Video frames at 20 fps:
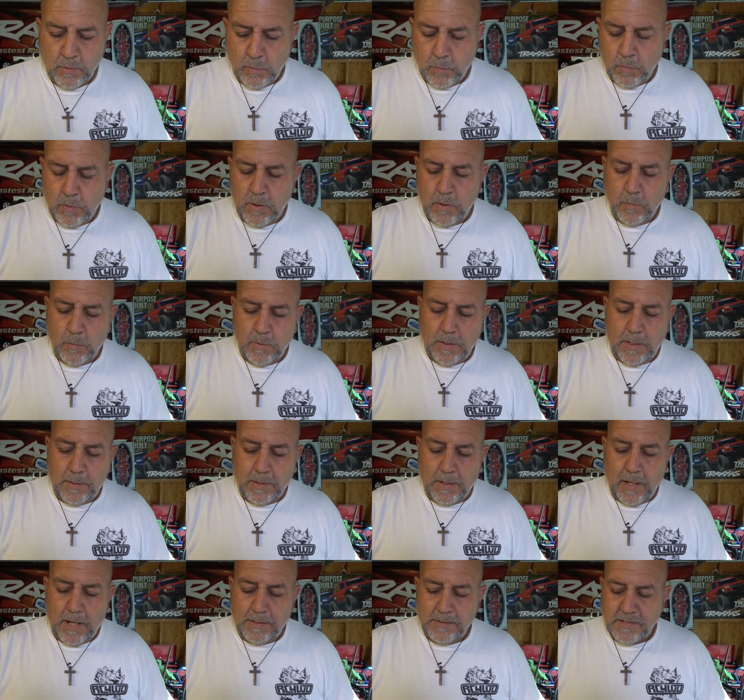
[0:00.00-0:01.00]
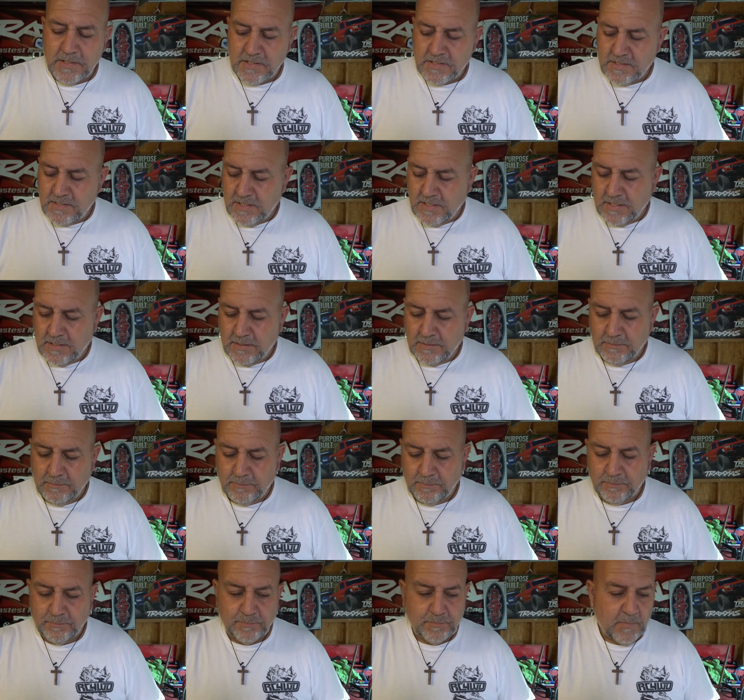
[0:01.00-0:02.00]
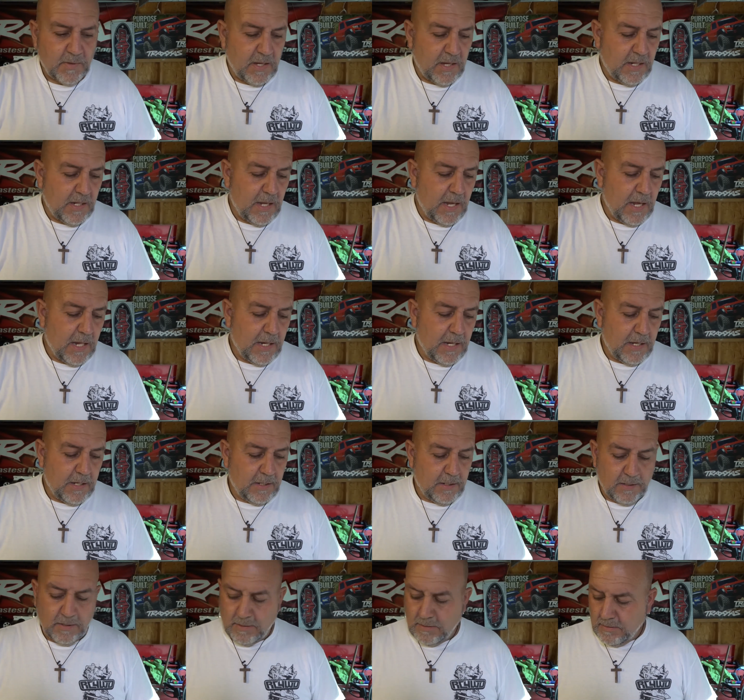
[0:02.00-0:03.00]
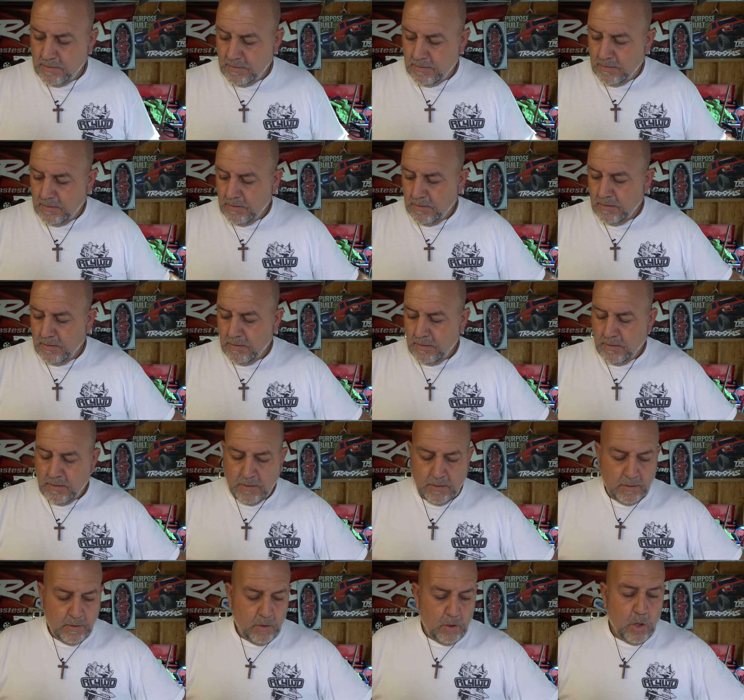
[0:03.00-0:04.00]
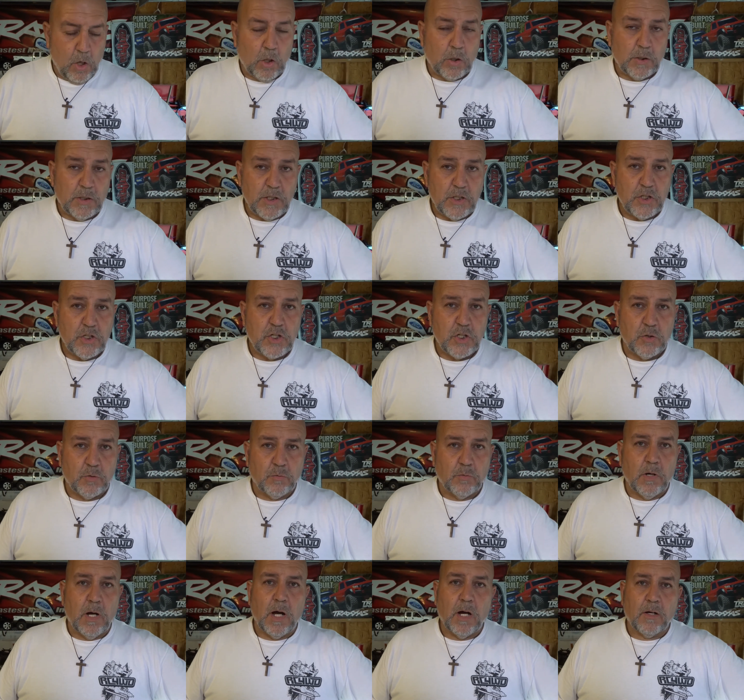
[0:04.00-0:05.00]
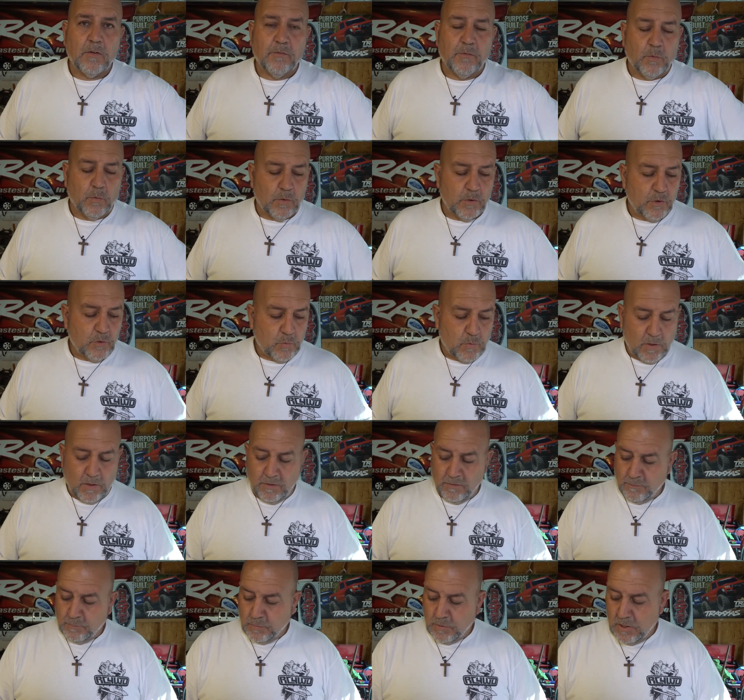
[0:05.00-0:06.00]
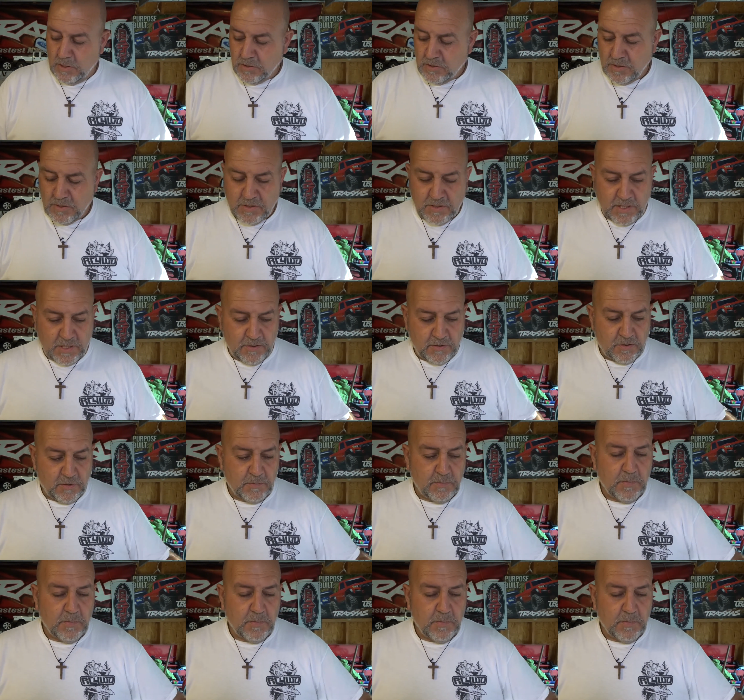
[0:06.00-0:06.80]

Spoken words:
well, when I got this thing, it had a orange Rock 412 brushless centered